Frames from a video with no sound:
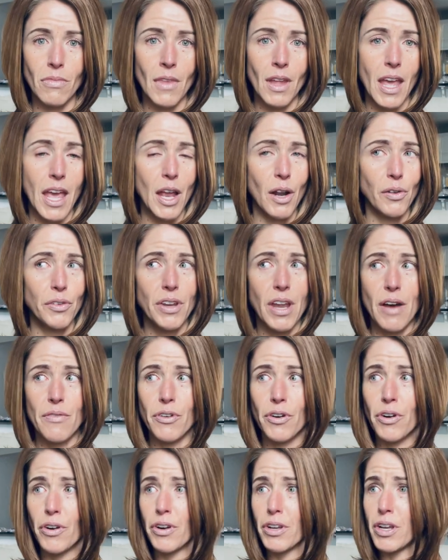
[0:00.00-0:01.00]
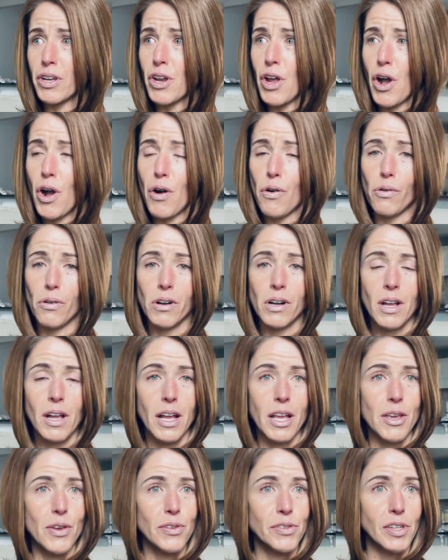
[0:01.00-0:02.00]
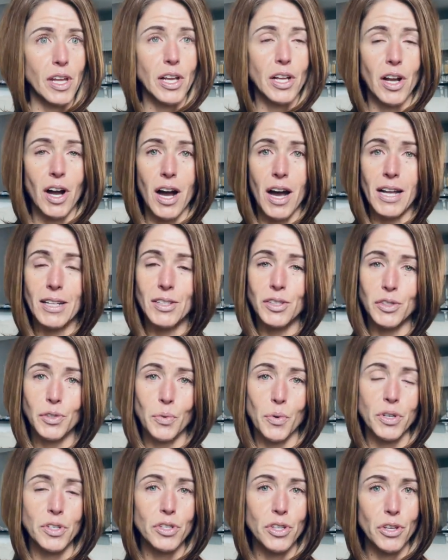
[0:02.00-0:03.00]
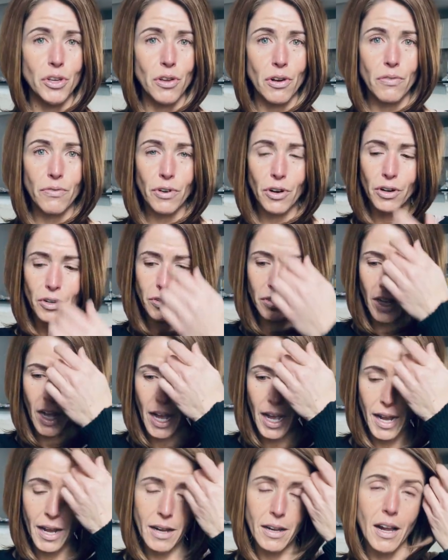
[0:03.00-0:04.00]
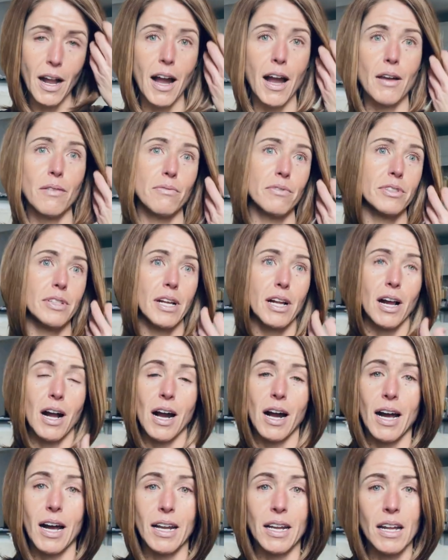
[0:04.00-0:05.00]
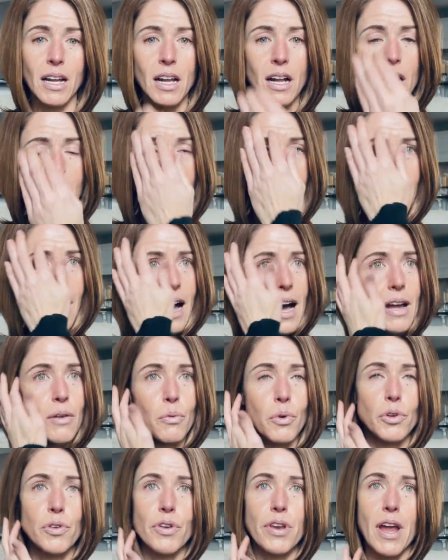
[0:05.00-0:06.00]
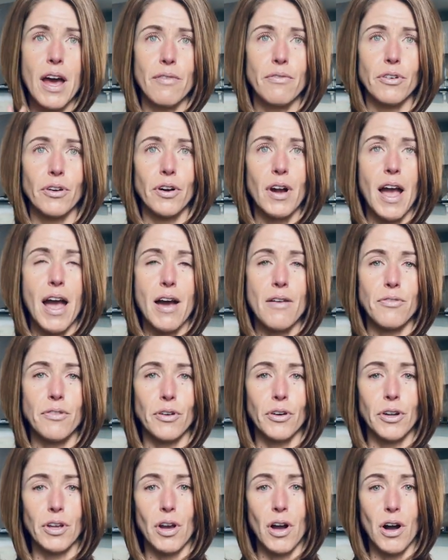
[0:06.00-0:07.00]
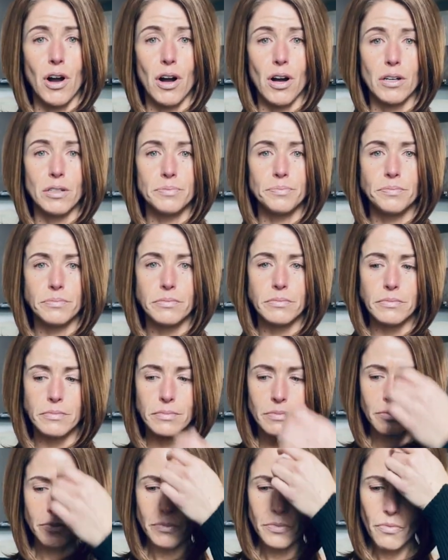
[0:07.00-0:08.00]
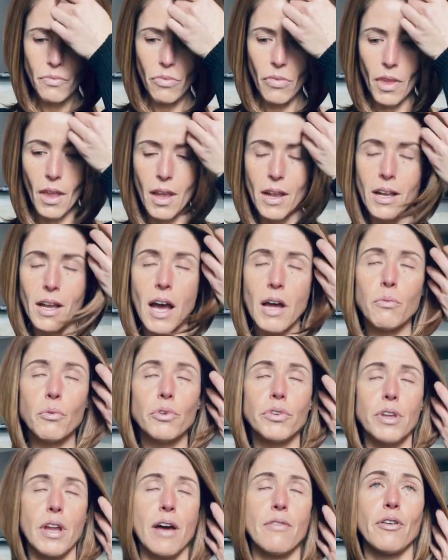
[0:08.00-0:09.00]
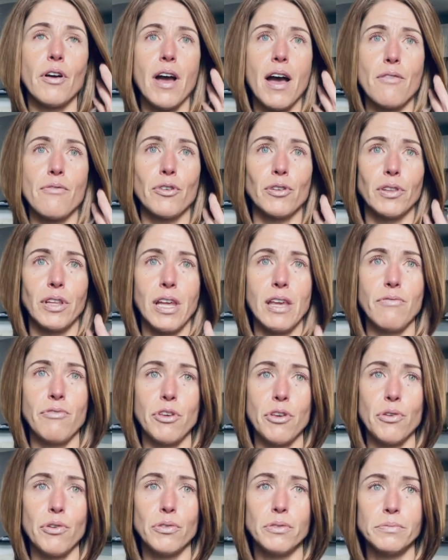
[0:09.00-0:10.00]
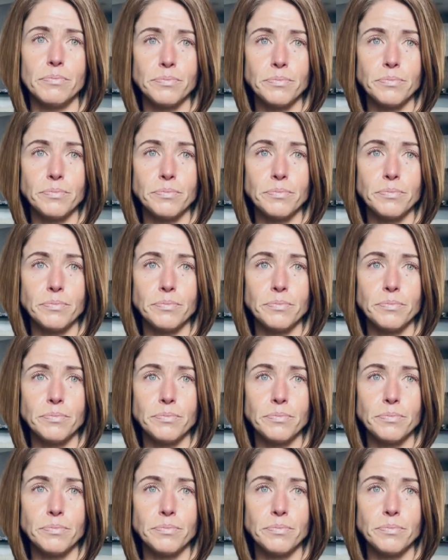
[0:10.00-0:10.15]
It'll never, you say God, source, the universe. I say God will never, ever, y'all. God will never, ever leave you.